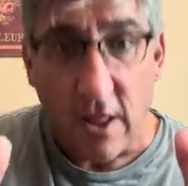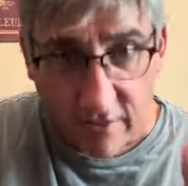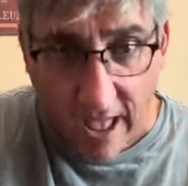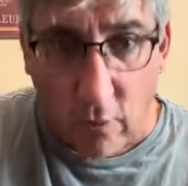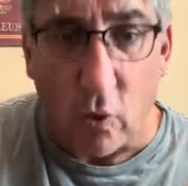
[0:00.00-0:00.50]

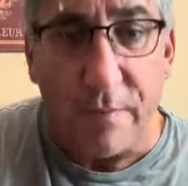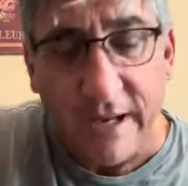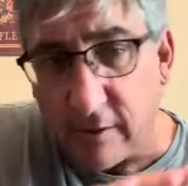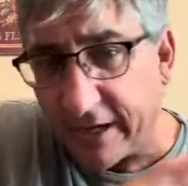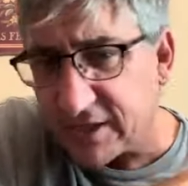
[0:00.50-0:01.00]
that will
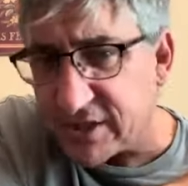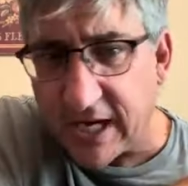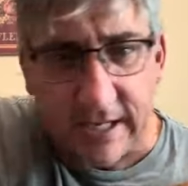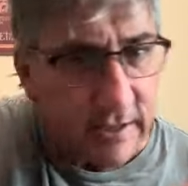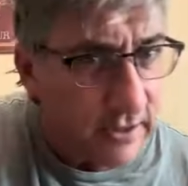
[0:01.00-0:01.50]
be like
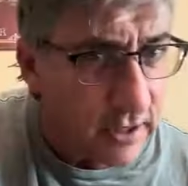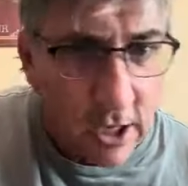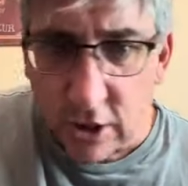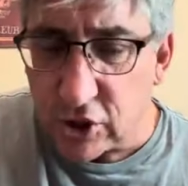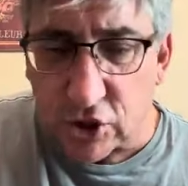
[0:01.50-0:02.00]
Satan
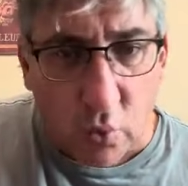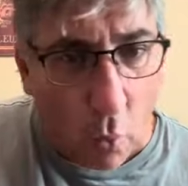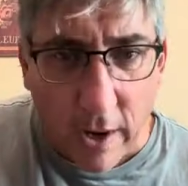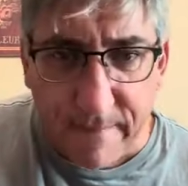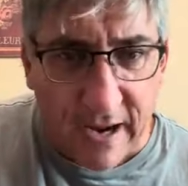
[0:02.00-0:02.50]
just
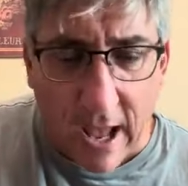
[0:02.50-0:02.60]
wiping